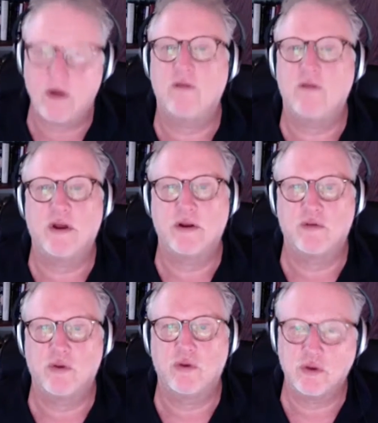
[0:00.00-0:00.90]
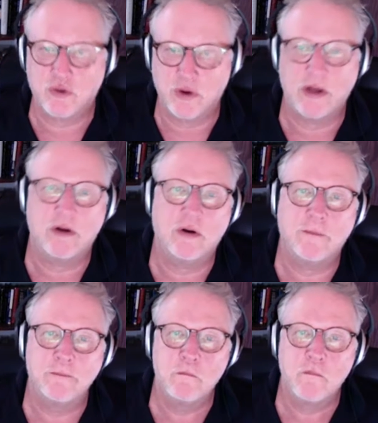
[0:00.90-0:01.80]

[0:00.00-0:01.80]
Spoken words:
effective tools for inner